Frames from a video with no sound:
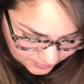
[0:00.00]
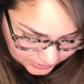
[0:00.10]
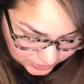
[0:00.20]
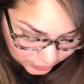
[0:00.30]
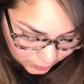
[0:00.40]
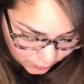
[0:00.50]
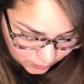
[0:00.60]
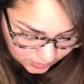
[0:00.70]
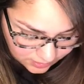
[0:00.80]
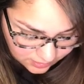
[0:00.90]

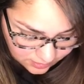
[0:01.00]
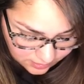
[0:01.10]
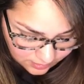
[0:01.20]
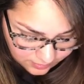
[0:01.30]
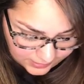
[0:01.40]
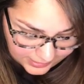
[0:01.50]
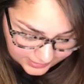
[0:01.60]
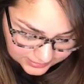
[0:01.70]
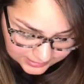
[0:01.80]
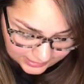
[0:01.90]
So the
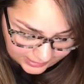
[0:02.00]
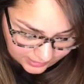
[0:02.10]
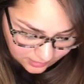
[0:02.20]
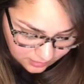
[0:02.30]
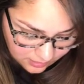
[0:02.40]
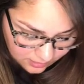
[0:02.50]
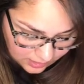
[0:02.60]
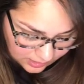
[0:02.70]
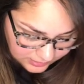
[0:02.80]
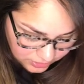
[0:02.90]
next thing
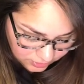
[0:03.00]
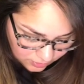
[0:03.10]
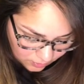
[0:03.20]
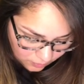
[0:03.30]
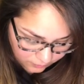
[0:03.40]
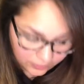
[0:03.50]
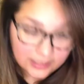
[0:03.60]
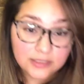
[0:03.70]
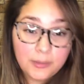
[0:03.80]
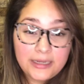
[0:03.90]
to go over
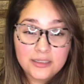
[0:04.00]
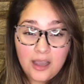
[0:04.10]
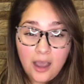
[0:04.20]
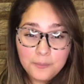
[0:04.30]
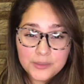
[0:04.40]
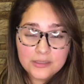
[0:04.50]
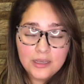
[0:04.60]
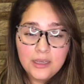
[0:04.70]
is my tops.